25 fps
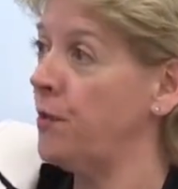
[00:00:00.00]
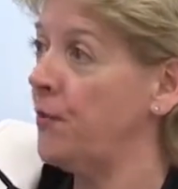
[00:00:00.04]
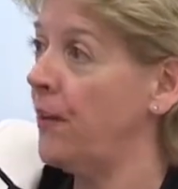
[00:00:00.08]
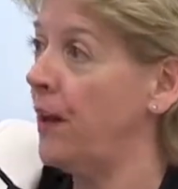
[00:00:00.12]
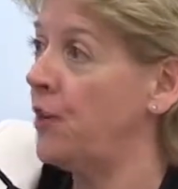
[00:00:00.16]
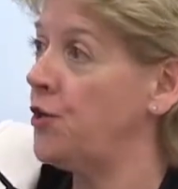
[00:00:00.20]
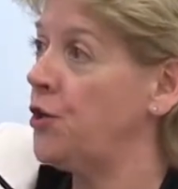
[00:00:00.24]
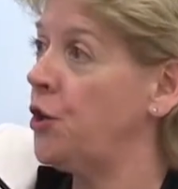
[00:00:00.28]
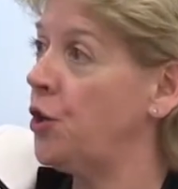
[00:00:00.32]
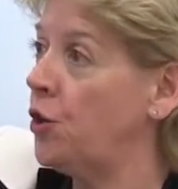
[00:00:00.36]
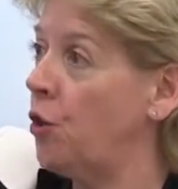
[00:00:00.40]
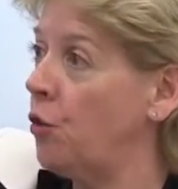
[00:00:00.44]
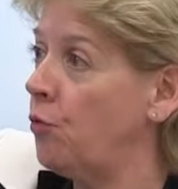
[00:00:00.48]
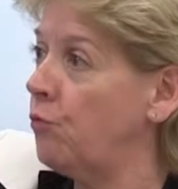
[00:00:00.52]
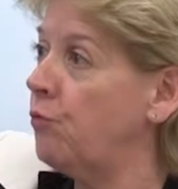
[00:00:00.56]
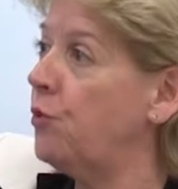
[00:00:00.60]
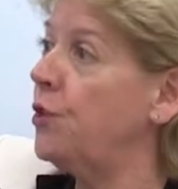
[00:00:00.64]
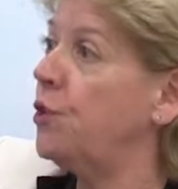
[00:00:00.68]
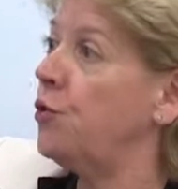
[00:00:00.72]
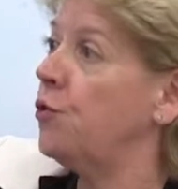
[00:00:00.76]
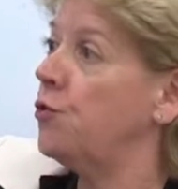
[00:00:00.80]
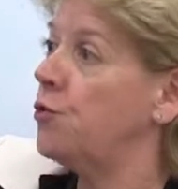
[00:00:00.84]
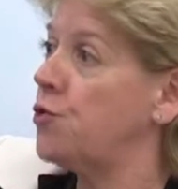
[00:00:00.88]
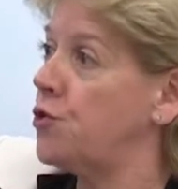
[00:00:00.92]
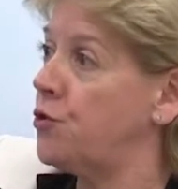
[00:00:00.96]
We've actually got
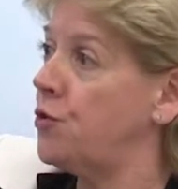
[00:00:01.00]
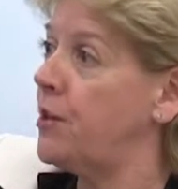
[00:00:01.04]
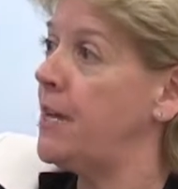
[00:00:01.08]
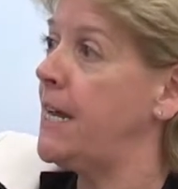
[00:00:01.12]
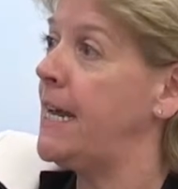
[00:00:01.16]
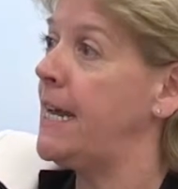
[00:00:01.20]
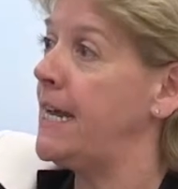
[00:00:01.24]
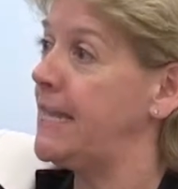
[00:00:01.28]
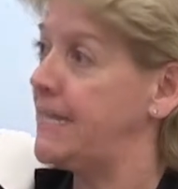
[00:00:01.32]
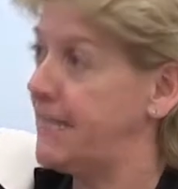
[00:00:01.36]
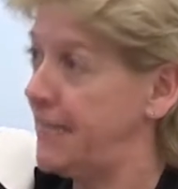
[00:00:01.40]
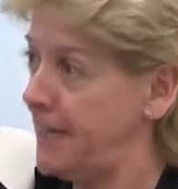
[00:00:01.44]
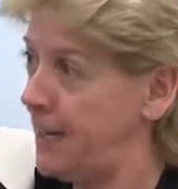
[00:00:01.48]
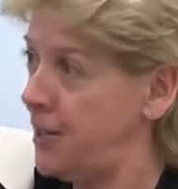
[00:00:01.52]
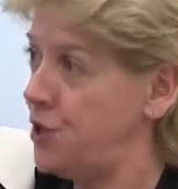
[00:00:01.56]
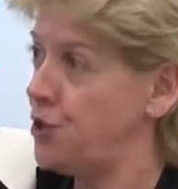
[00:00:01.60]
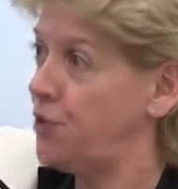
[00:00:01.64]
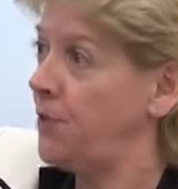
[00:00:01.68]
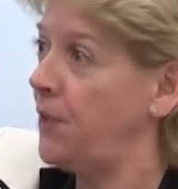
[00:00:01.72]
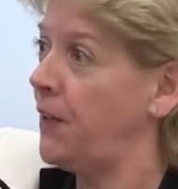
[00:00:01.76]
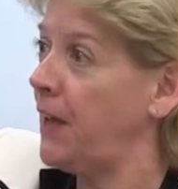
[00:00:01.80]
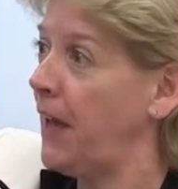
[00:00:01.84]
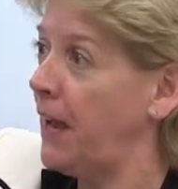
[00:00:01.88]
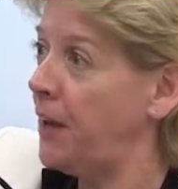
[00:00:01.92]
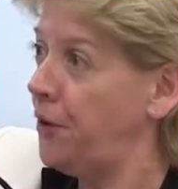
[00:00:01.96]
real trees in
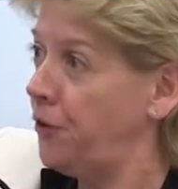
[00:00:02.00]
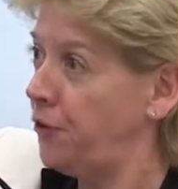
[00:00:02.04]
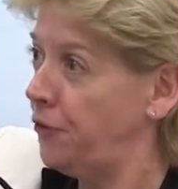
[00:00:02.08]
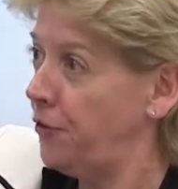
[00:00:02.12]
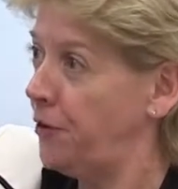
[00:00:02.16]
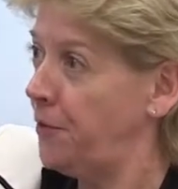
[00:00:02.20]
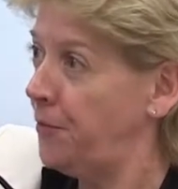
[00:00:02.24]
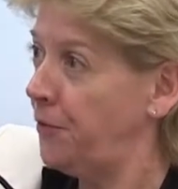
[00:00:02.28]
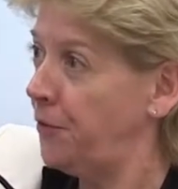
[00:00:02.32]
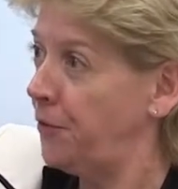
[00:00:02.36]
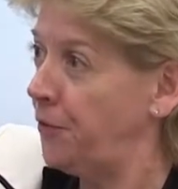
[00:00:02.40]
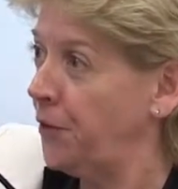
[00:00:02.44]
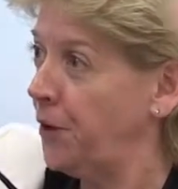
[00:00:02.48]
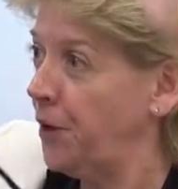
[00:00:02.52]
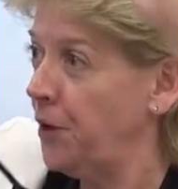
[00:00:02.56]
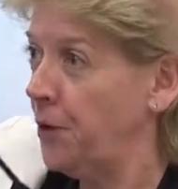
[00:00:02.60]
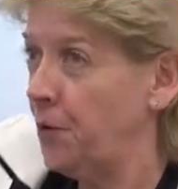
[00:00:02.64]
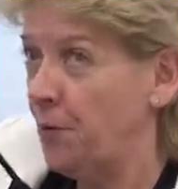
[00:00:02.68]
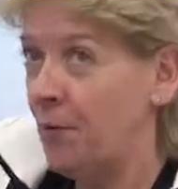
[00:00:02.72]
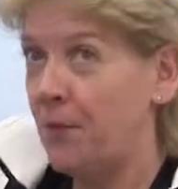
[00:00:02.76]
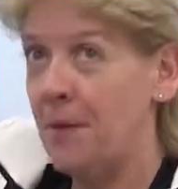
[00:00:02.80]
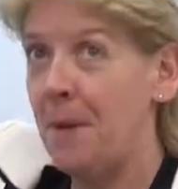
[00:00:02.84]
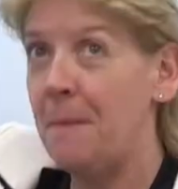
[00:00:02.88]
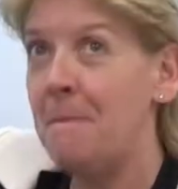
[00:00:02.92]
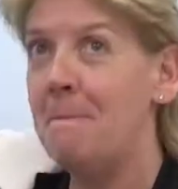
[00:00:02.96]
each of the atriums
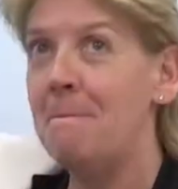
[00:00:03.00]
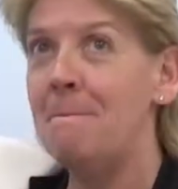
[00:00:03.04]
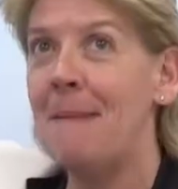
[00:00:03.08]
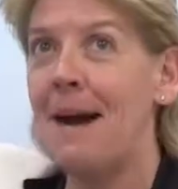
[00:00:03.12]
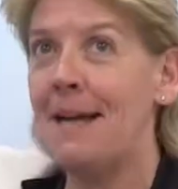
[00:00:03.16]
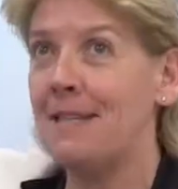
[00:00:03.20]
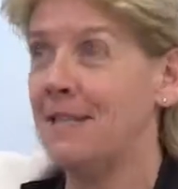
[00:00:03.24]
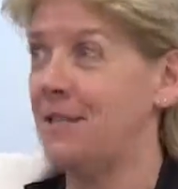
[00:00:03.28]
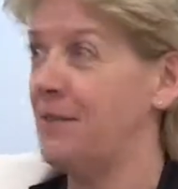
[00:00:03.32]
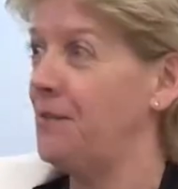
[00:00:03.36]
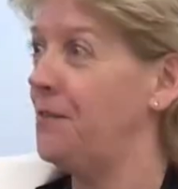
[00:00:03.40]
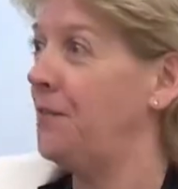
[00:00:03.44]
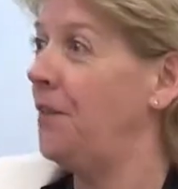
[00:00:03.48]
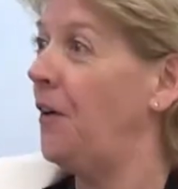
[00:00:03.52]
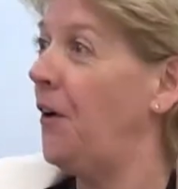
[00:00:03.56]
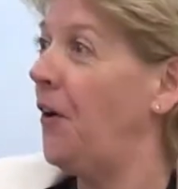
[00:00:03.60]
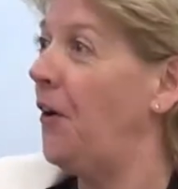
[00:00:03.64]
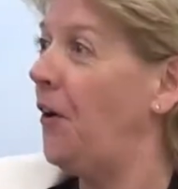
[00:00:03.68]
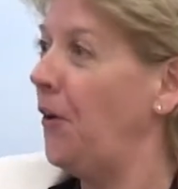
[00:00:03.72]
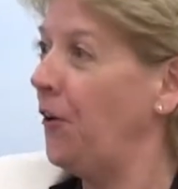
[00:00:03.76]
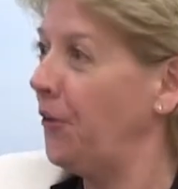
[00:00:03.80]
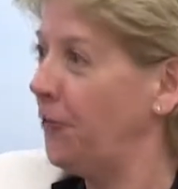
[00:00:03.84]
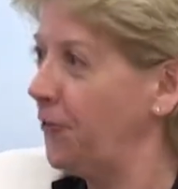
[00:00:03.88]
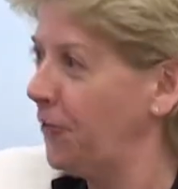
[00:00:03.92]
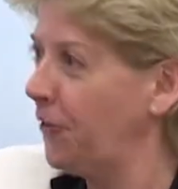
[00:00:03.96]
with a massive
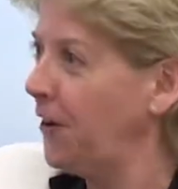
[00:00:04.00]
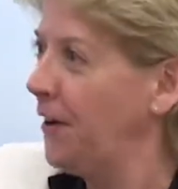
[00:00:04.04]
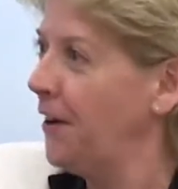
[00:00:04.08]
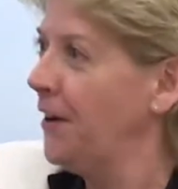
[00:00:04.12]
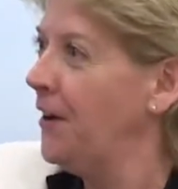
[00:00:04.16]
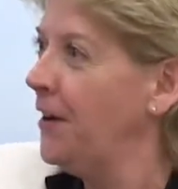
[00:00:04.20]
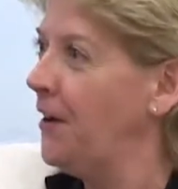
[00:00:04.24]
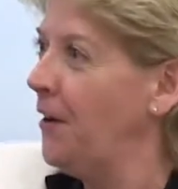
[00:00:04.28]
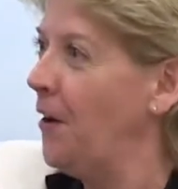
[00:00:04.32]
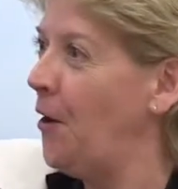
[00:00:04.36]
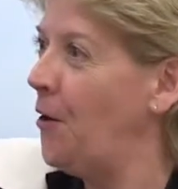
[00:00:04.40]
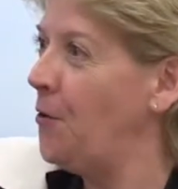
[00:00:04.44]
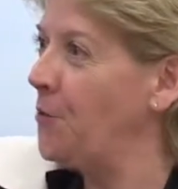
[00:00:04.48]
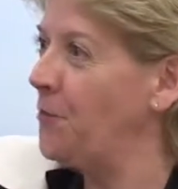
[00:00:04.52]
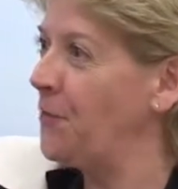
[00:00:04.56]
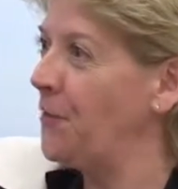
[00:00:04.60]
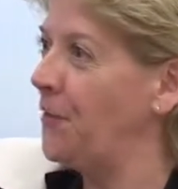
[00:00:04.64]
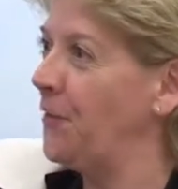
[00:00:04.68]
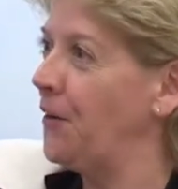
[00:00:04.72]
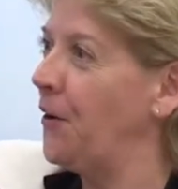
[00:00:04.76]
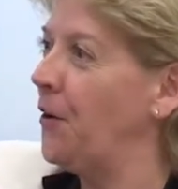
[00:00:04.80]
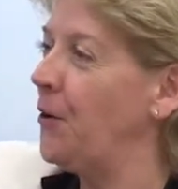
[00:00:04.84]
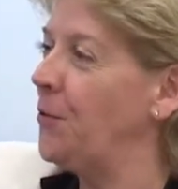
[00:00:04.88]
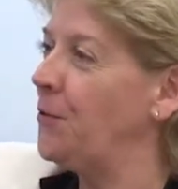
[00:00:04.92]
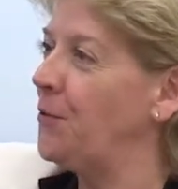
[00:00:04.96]
vase
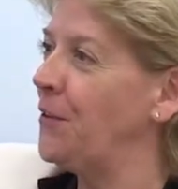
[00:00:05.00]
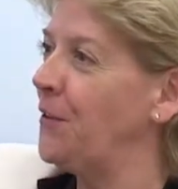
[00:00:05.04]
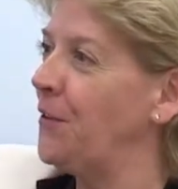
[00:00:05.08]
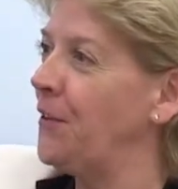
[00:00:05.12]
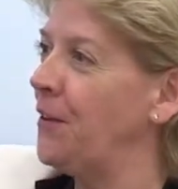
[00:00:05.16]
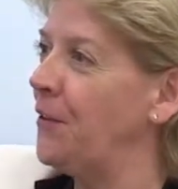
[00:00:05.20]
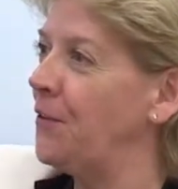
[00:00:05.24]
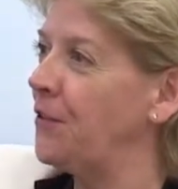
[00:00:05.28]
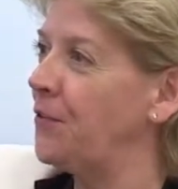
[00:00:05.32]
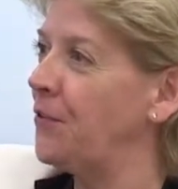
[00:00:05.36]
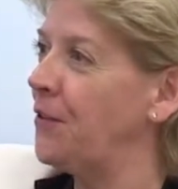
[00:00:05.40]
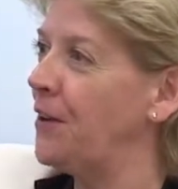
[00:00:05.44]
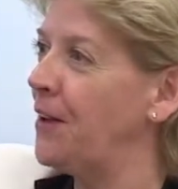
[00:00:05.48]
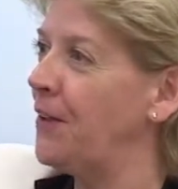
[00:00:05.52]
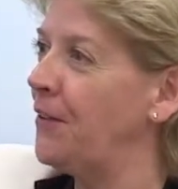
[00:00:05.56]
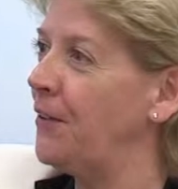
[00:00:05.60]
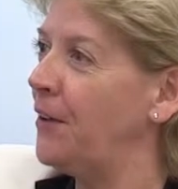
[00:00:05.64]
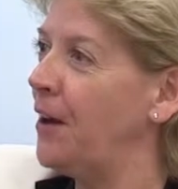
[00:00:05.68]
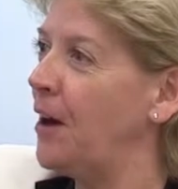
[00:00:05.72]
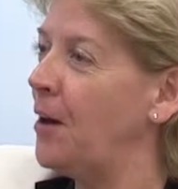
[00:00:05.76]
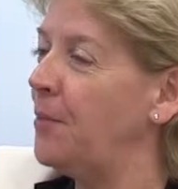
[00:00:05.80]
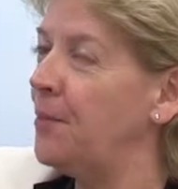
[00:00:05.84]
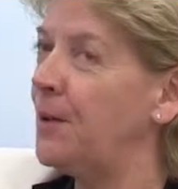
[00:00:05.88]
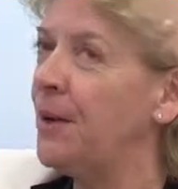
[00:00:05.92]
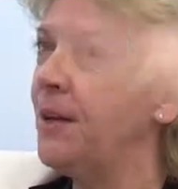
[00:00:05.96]
holding these trees
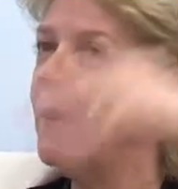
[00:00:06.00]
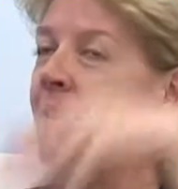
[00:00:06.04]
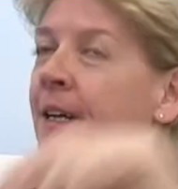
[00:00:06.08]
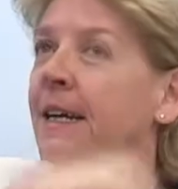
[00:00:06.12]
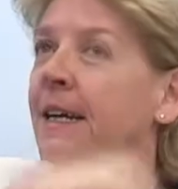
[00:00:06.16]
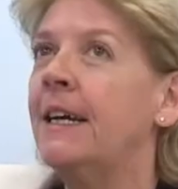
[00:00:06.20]
up.